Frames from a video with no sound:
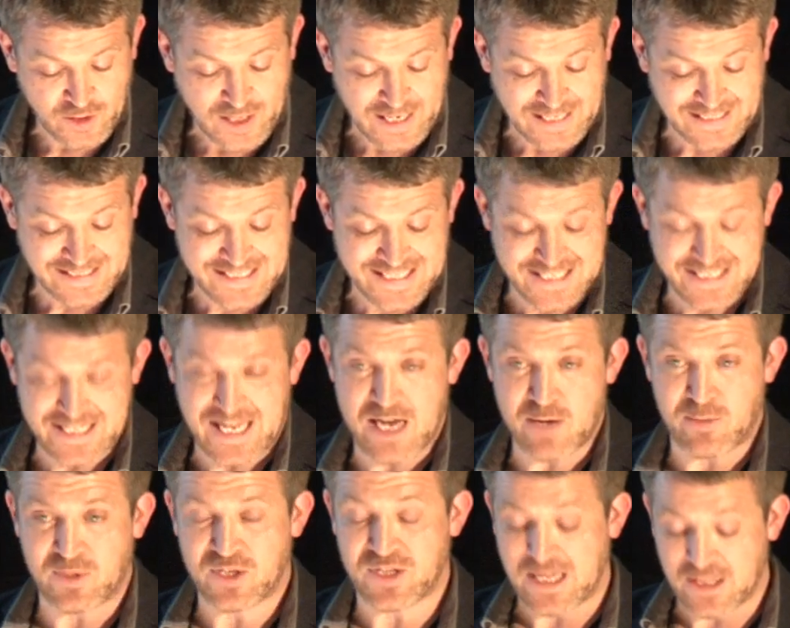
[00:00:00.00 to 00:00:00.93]
And
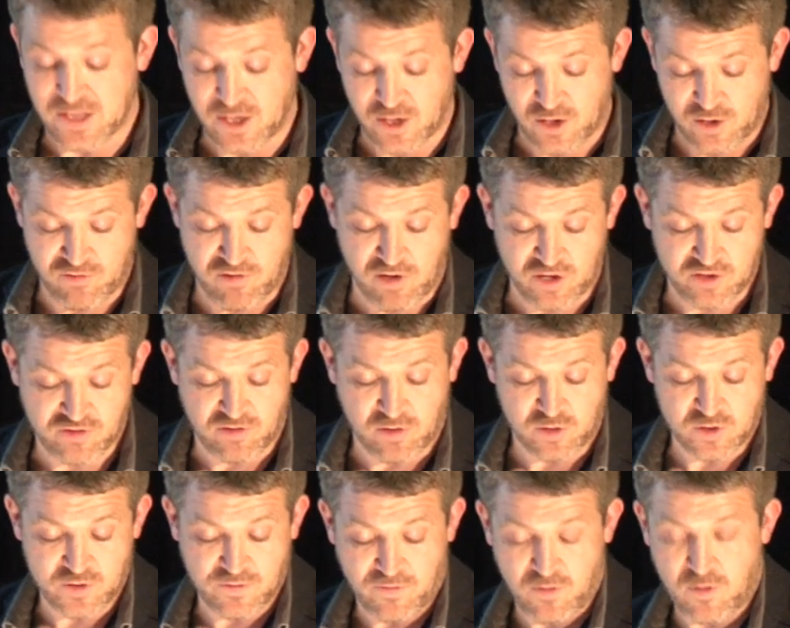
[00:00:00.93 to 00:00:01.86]
today we stand at a
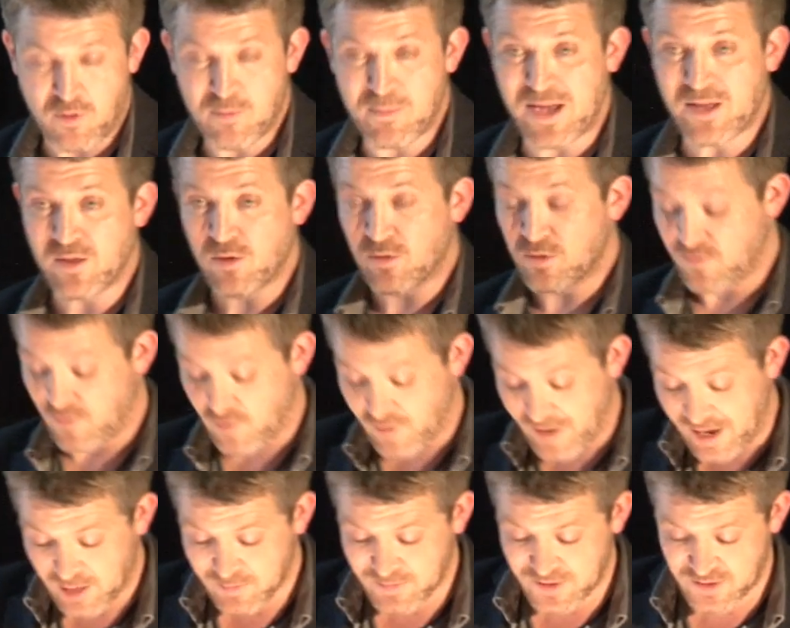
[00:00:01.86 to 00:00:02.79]
crossroads formed by those 4
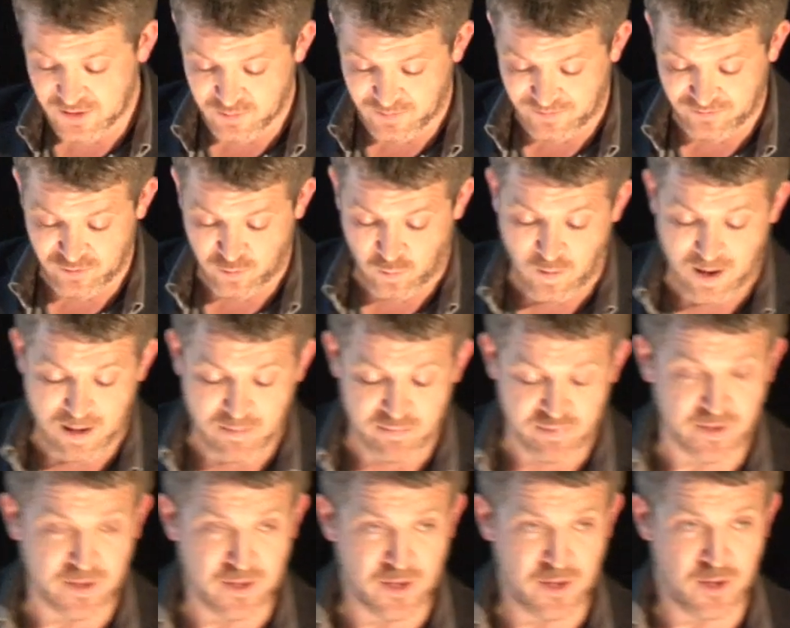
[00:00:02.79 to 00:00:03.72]
elements, with the
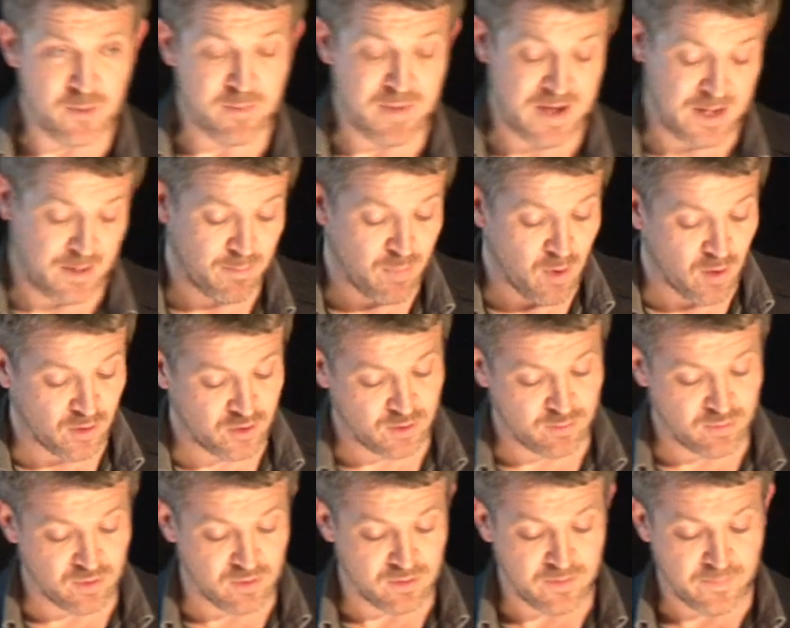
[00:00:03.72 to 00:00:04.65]
web making
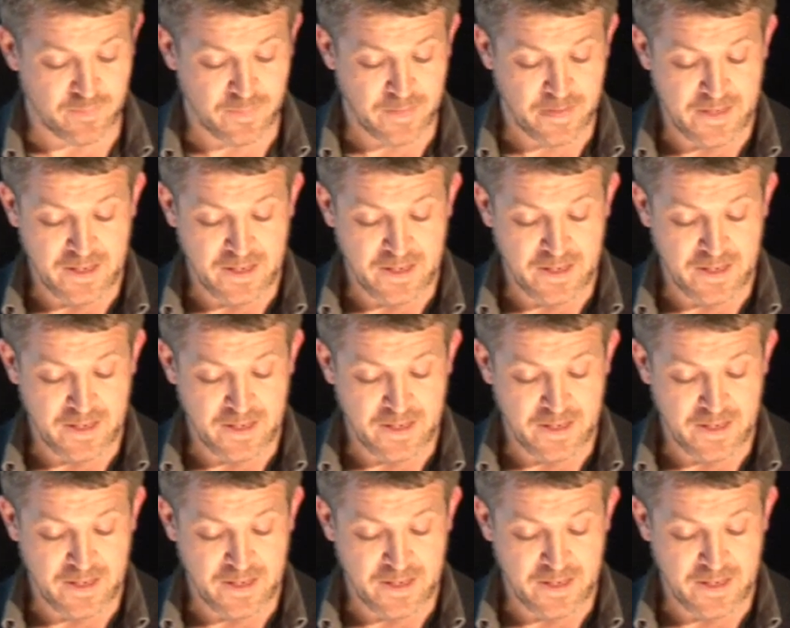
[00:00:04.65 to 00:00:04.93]
possible